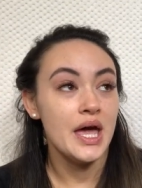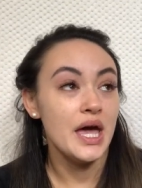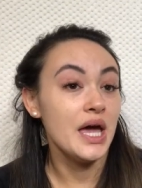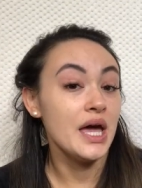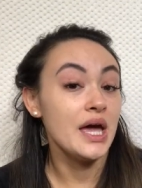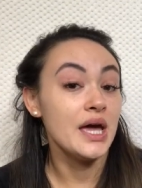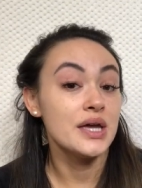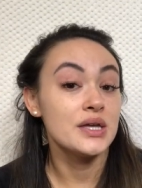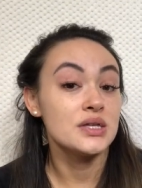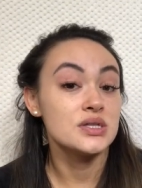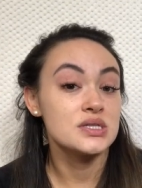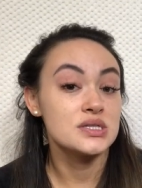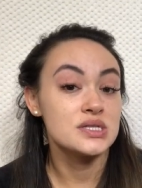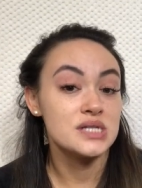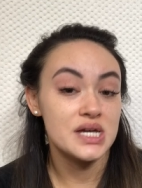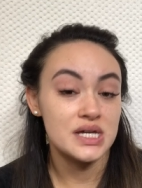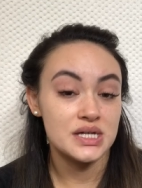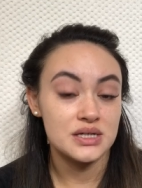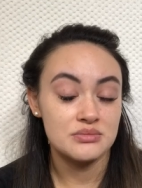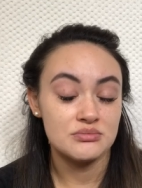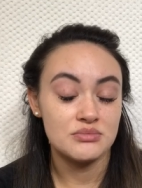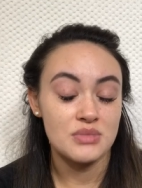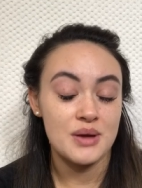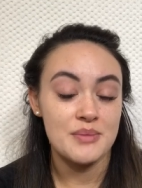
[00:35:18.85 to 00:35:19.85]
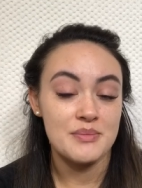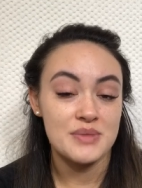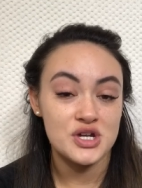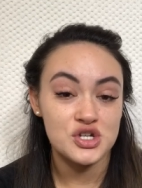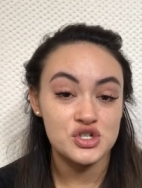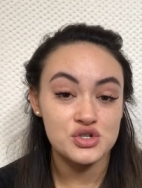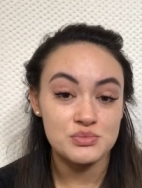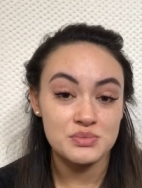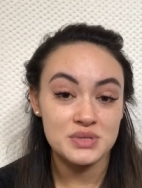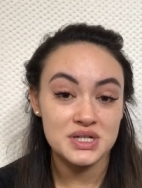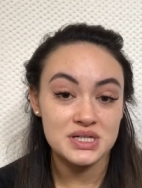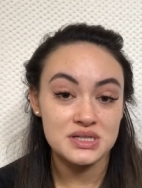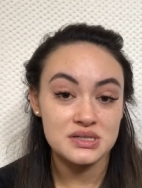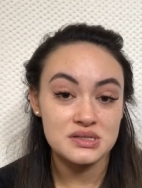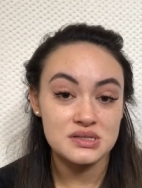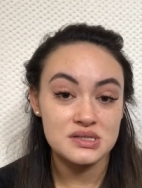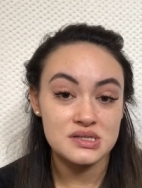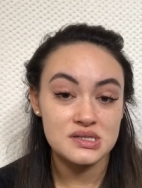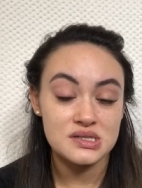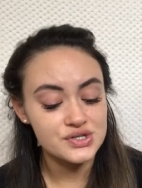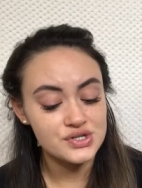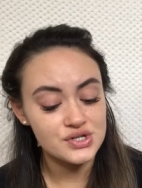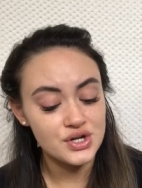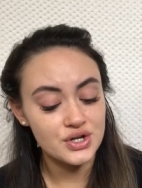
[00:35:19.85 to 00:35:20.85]
and taken my
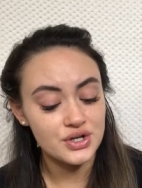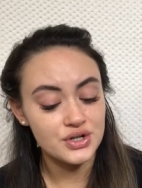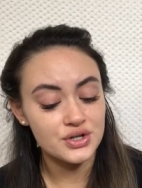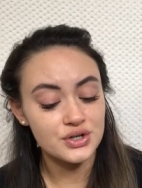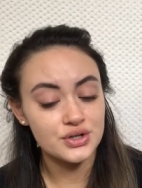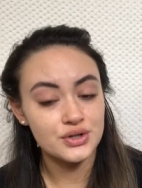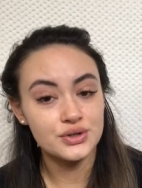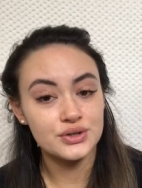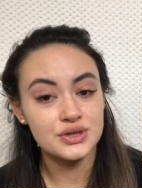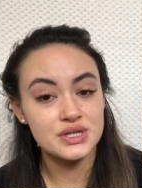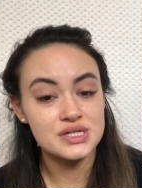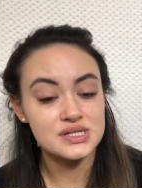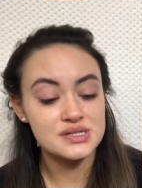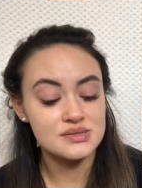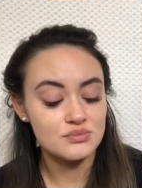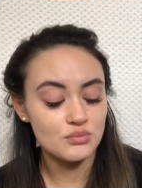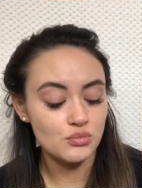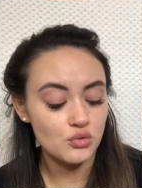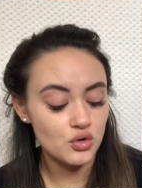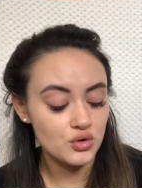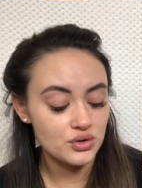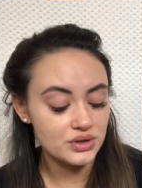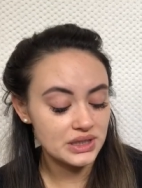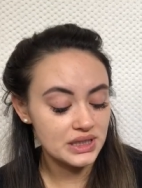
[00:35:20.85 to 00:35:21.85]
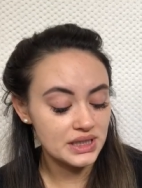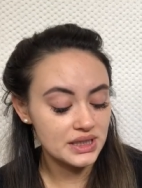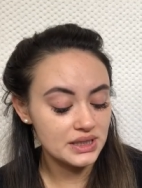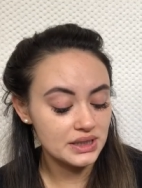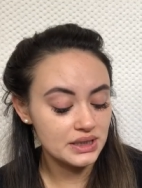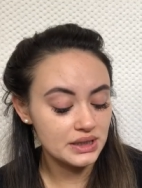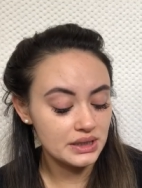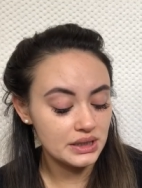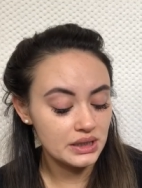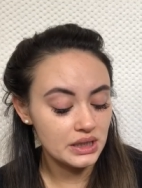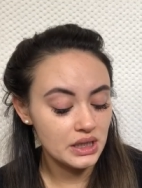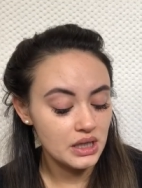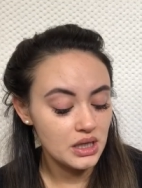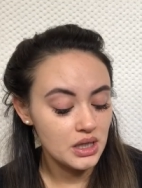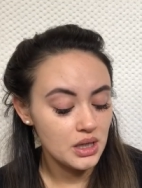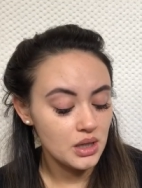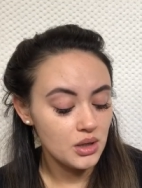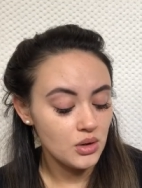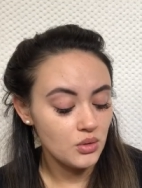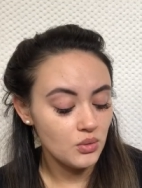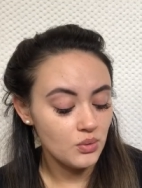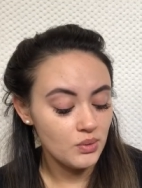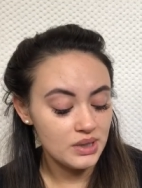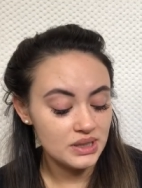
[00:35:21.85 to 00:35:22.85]
measurements so this morning
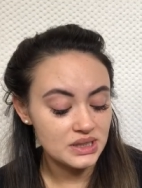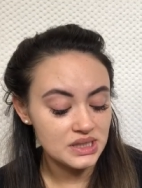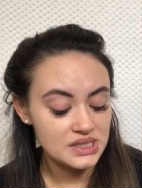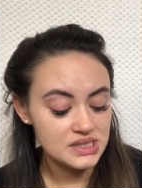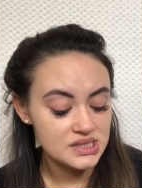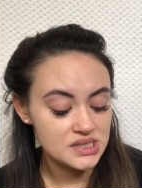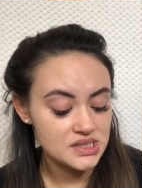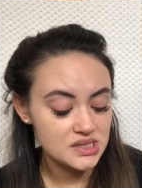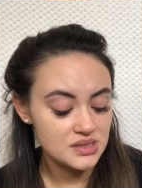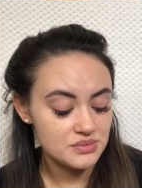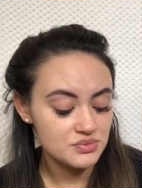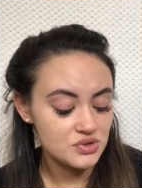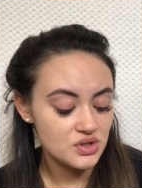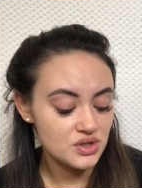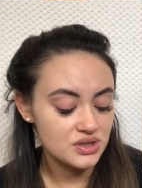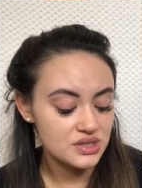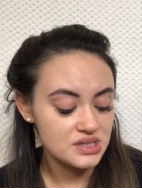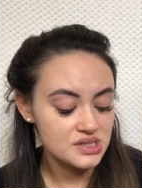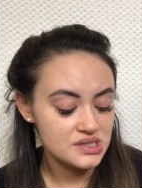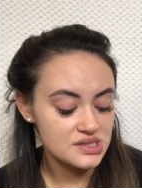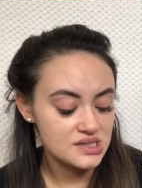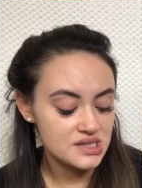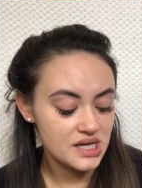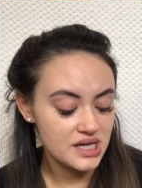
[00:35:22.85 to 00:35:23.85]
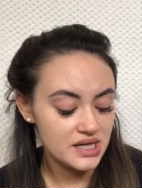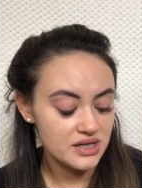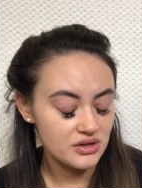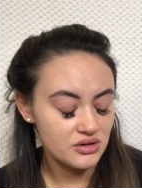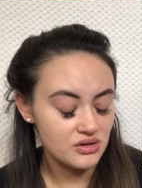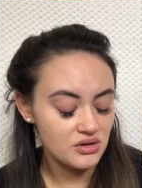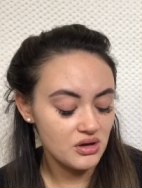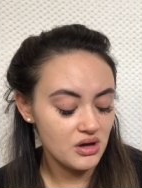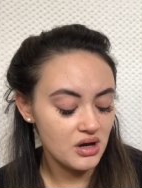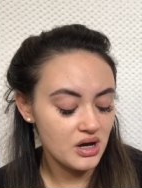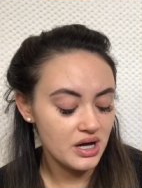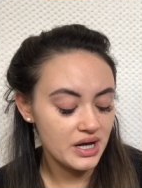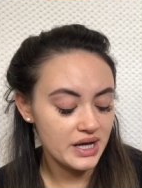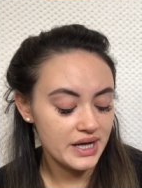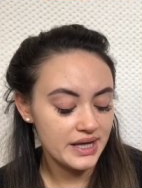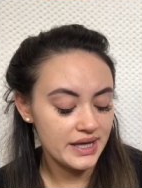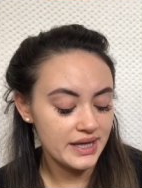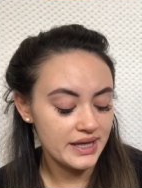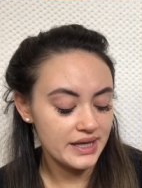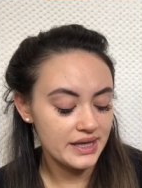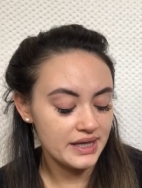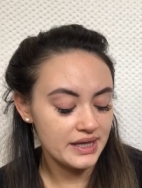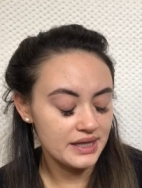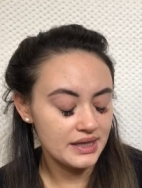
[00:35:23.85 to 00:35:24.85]
when i stepped on the scale
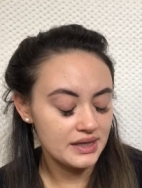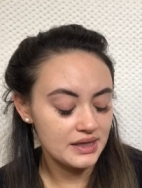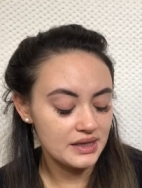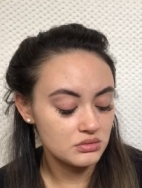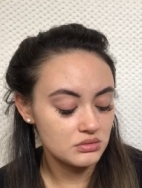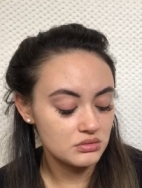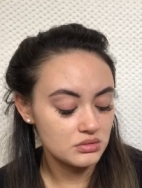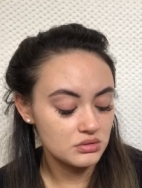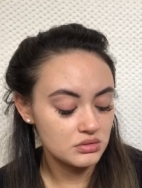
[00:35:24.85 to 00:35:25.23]
i